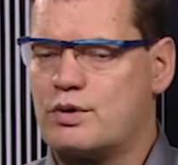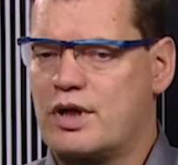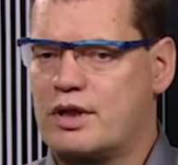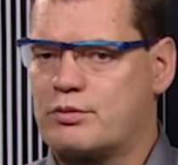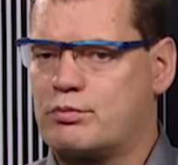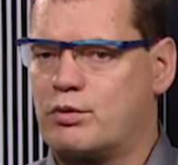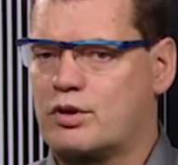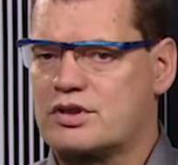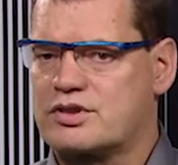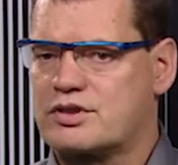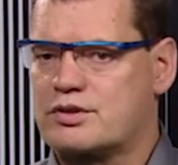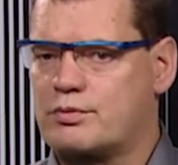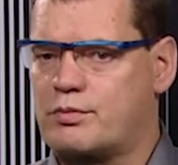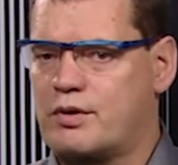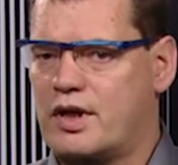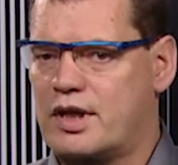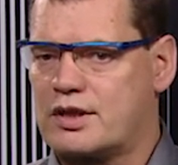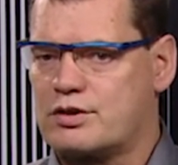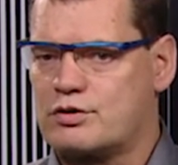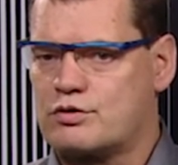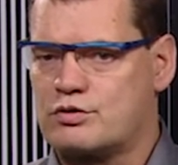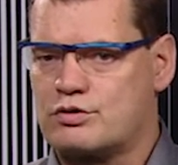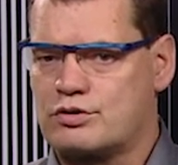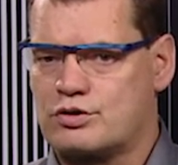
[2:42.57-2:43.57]
and what is the
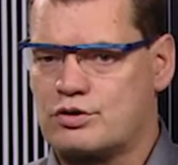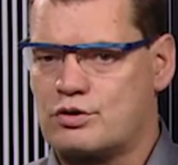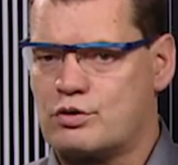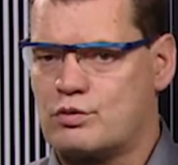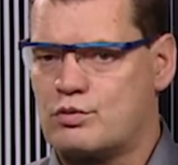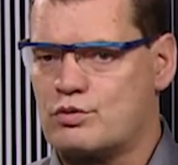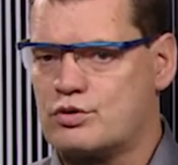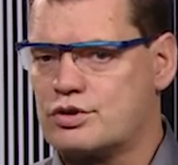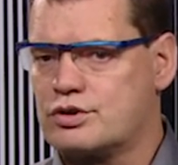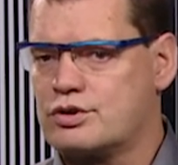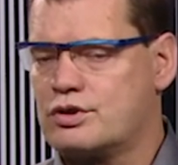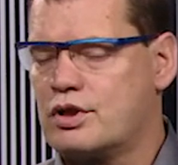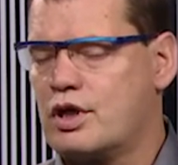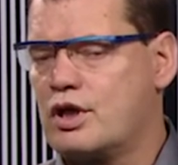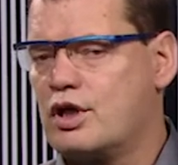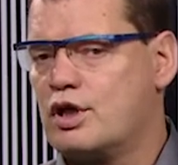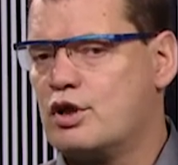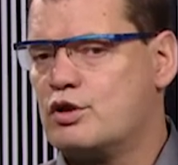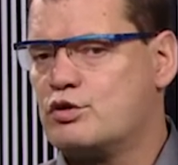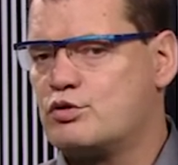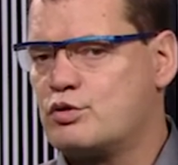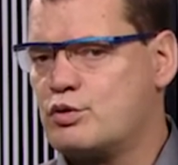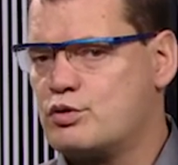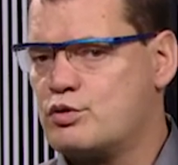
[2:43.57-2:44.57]
right solution
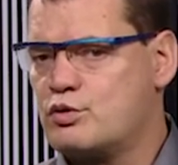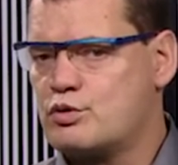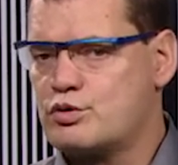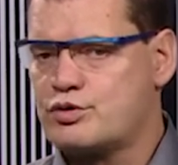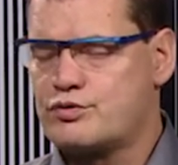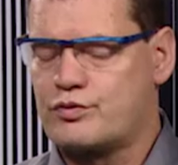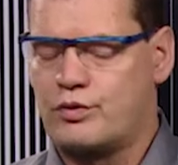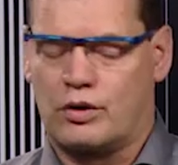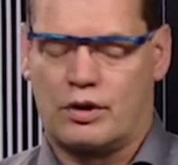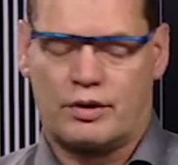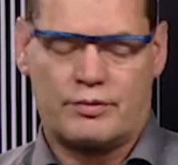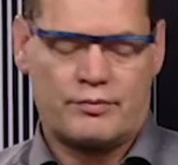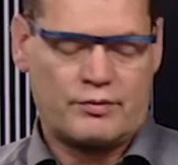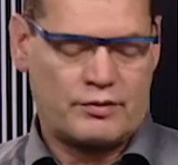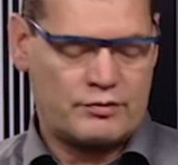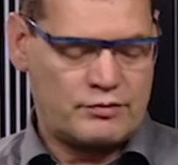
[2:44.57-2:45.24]
to use for.